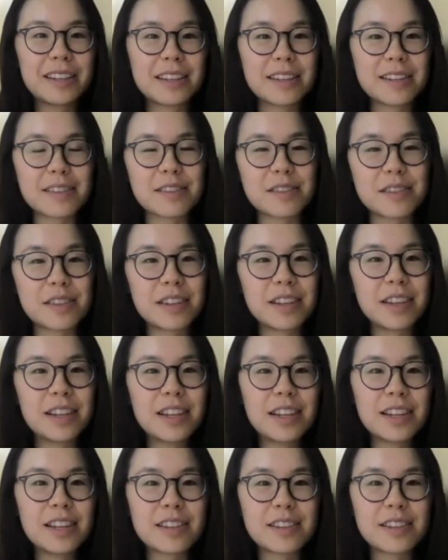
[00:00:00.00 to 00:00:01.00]
This
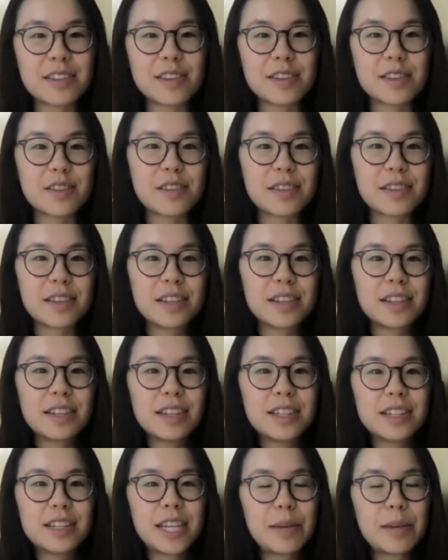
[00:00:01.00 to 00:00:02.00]
is
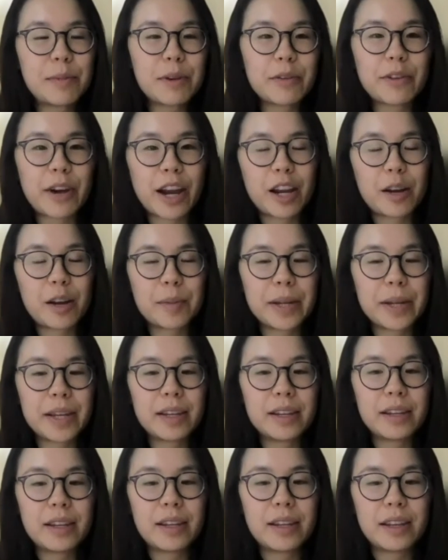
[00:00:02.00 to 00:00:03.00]
team
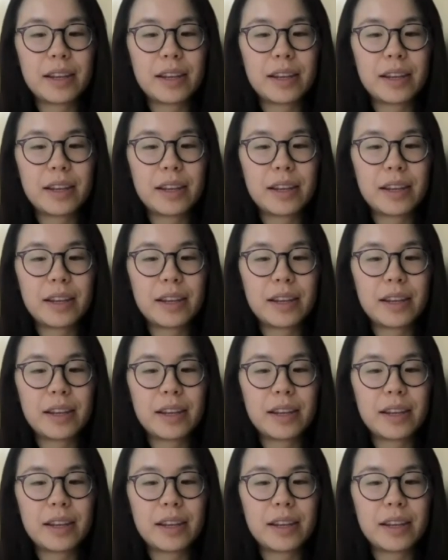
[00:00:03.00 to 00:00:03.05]
environment,